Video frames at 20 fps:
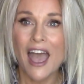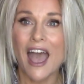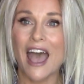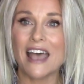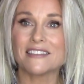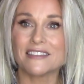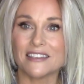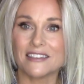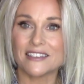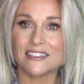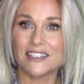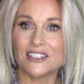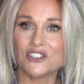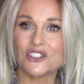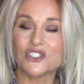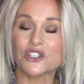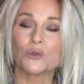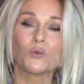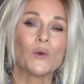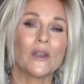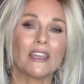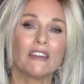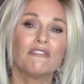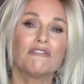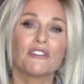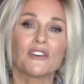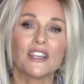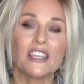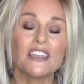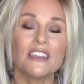as a sister wig
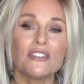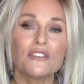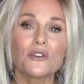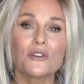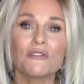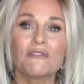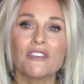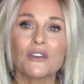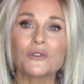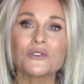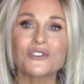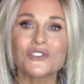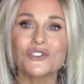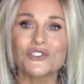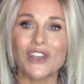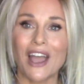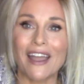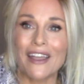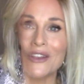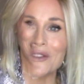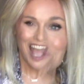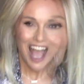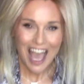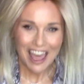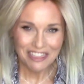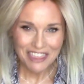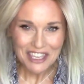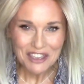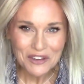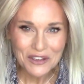for either of those styles. I
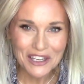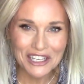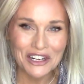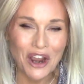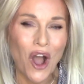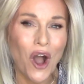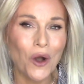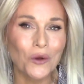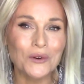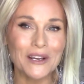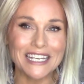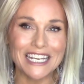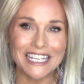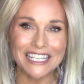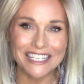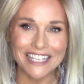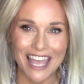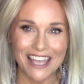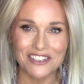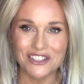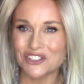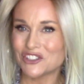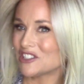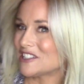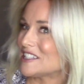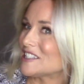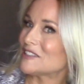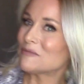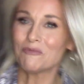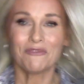think you can already guess
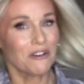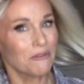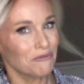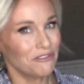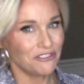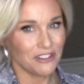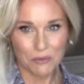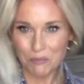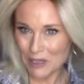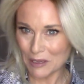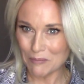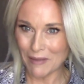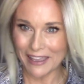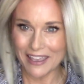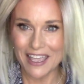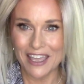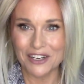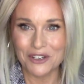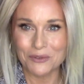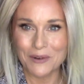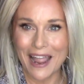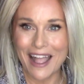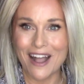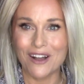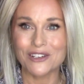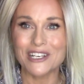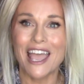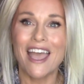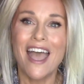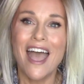just from flipping my head
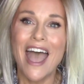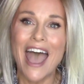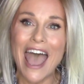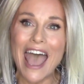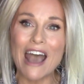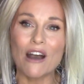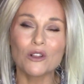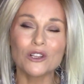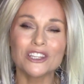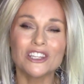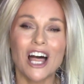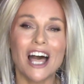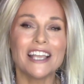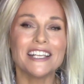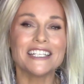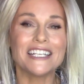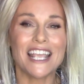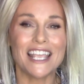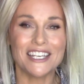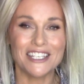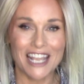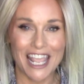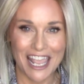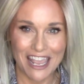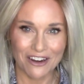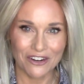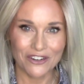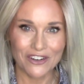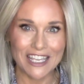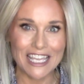around how light and
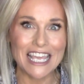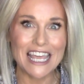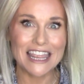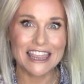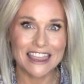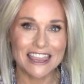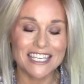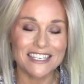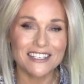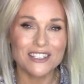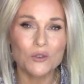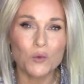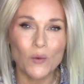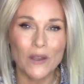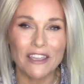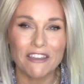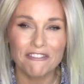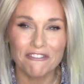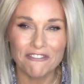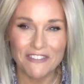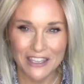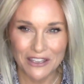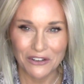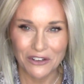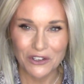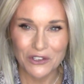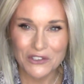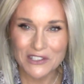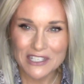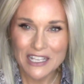airy this wig
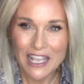feels.